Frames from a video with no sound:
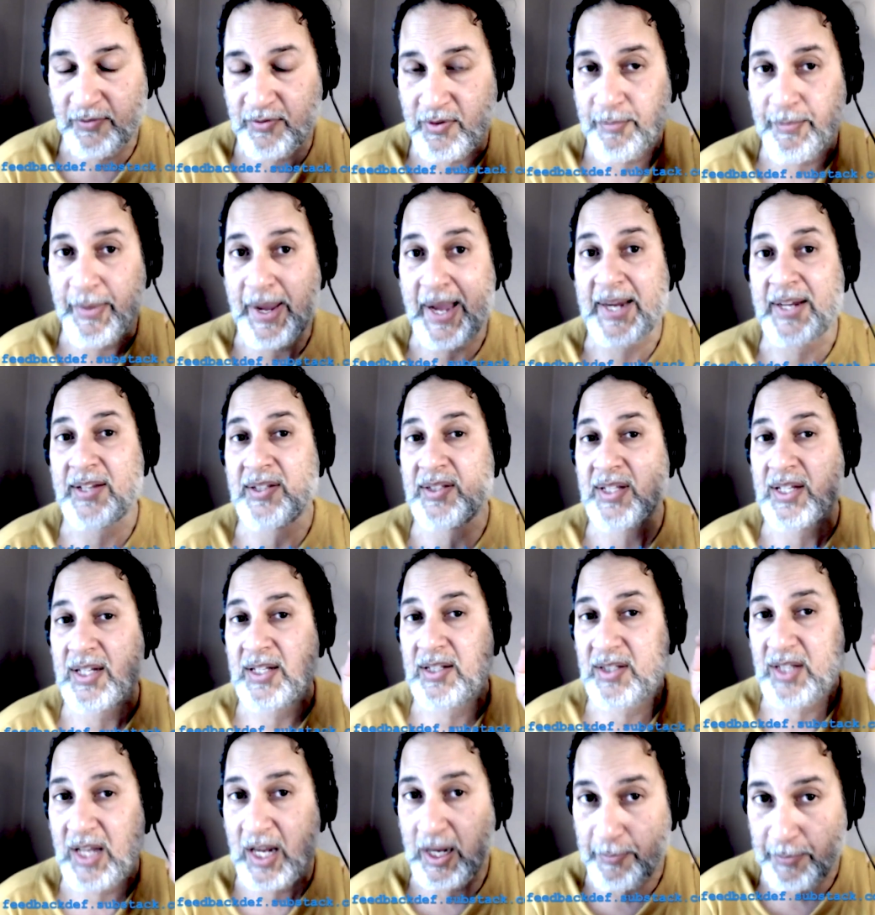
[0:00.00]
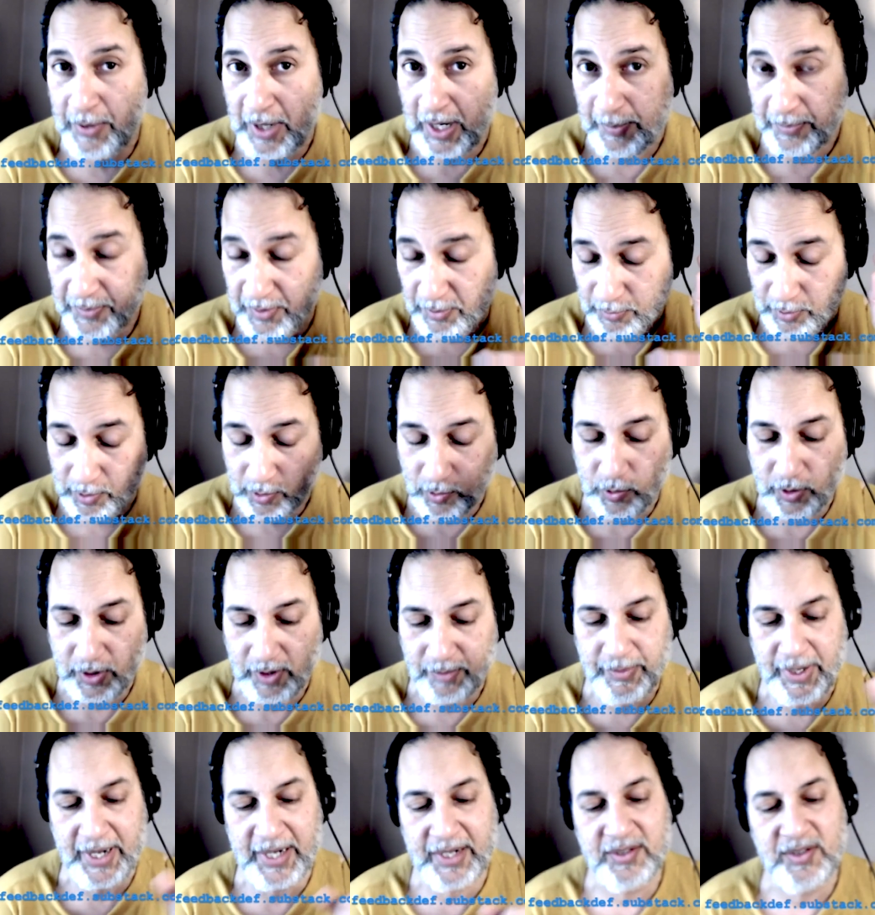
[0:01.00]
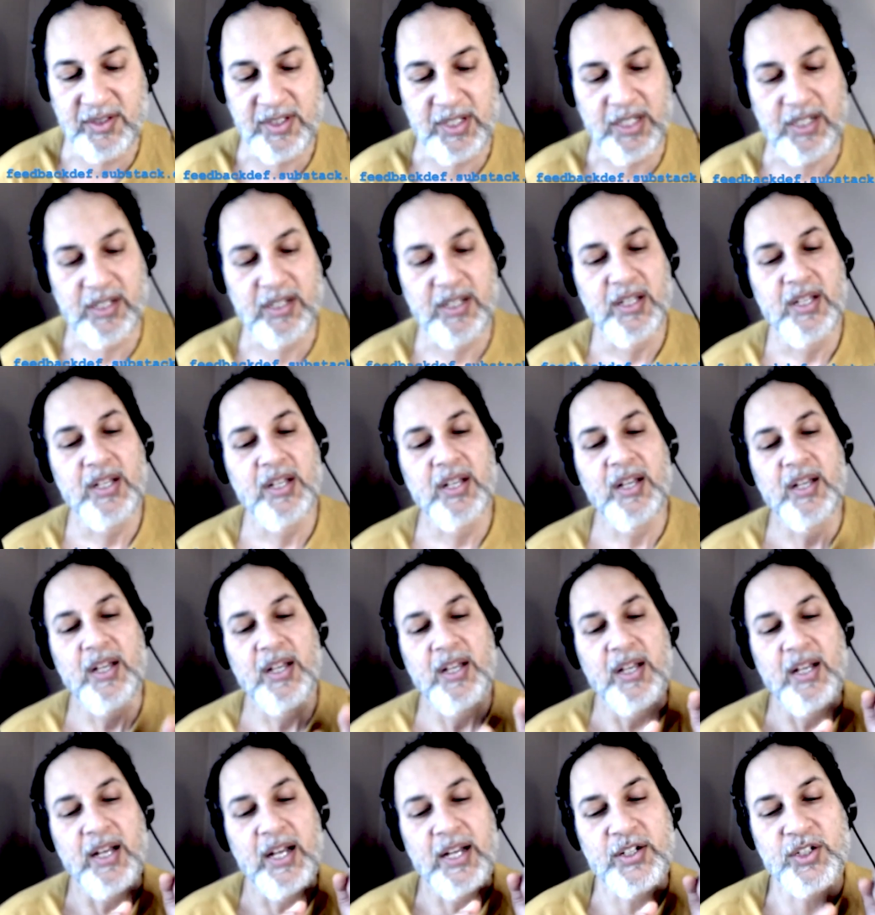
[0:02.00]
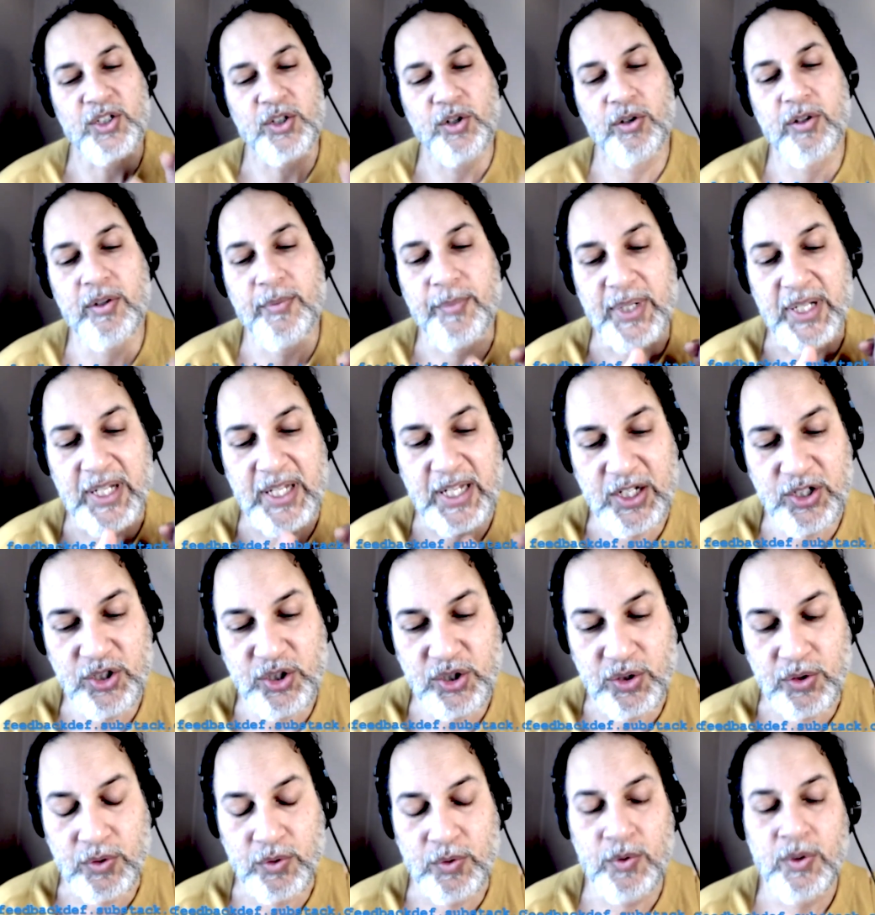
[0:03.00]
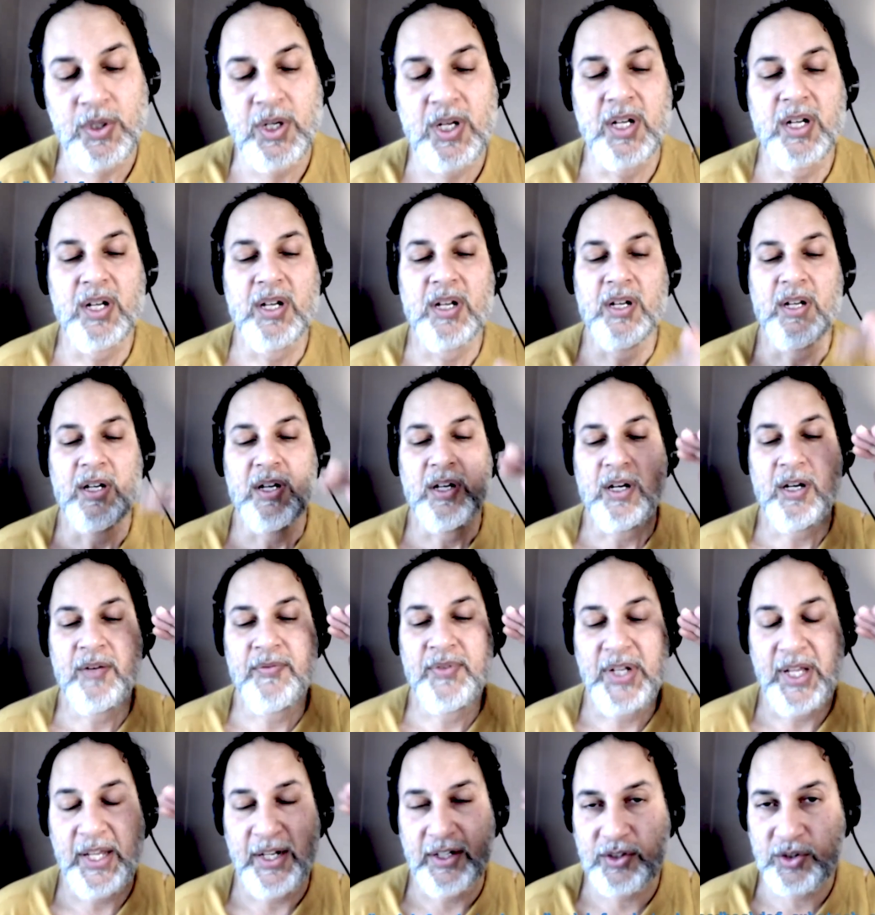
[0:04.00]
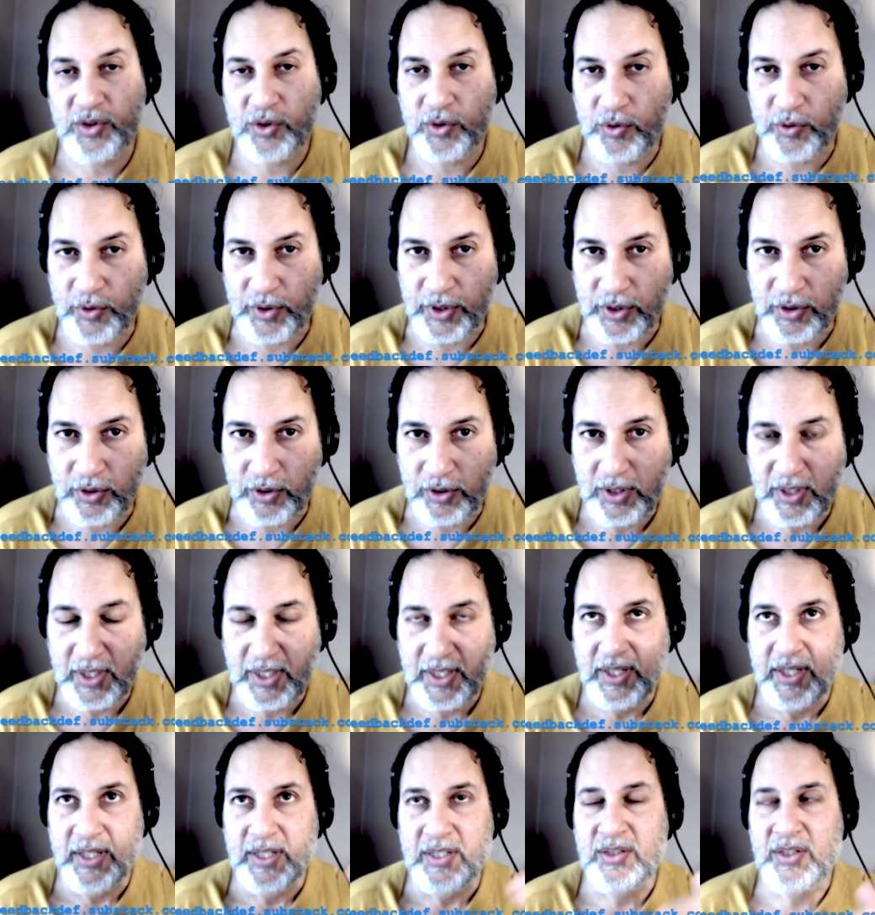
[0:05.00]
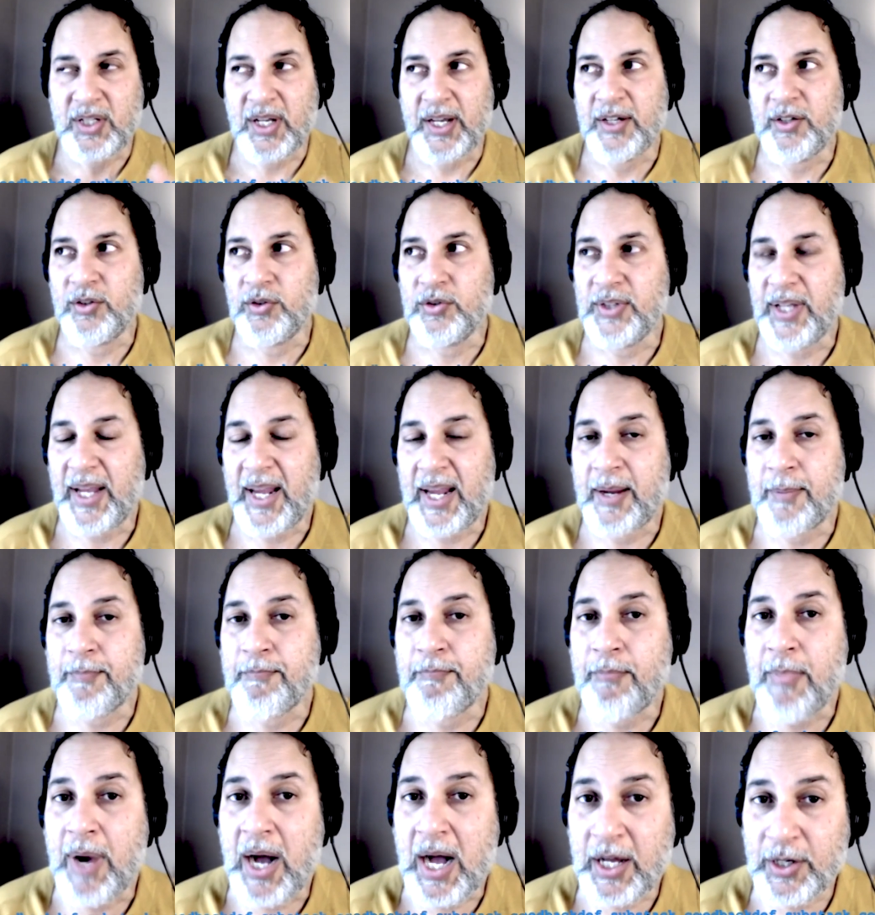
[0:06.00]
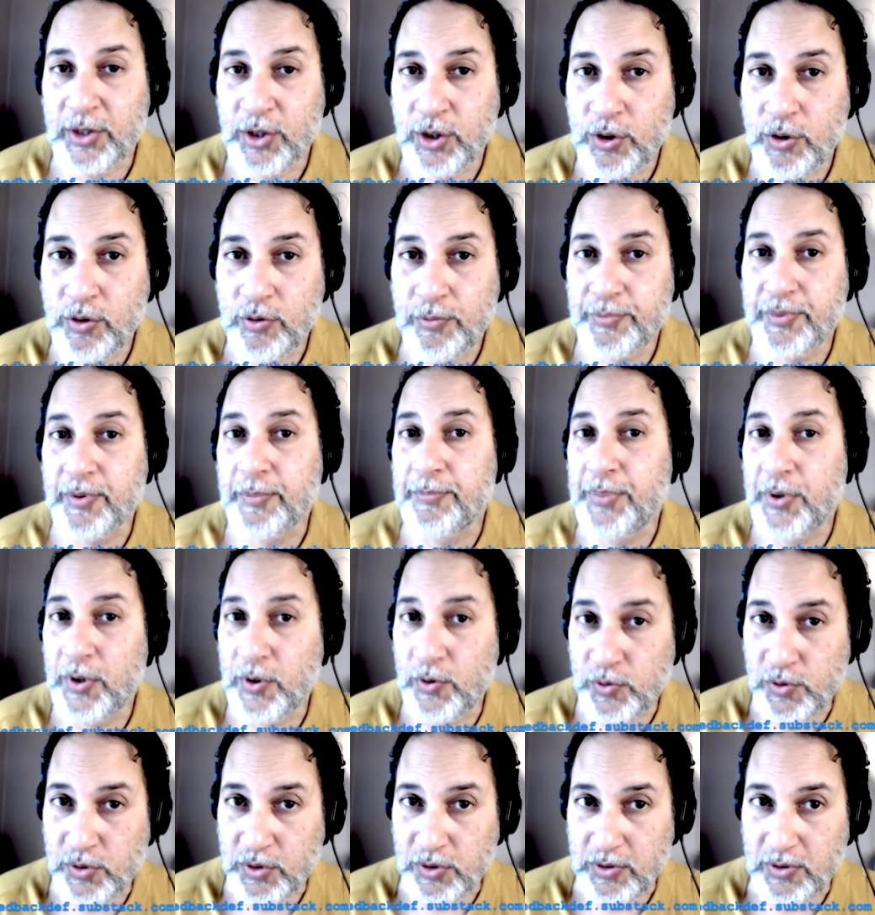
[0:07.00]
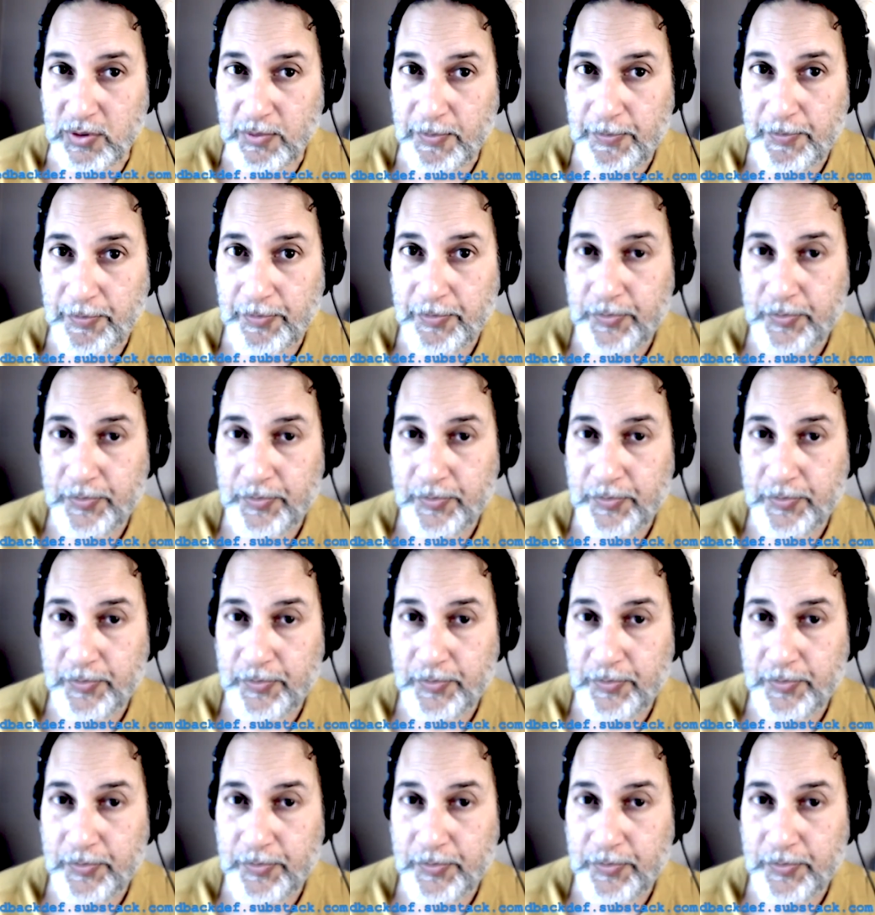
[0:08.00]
the magazine Tape Op, the recording magazine. I showed him an issue of an editorial titled A Mono Proposal.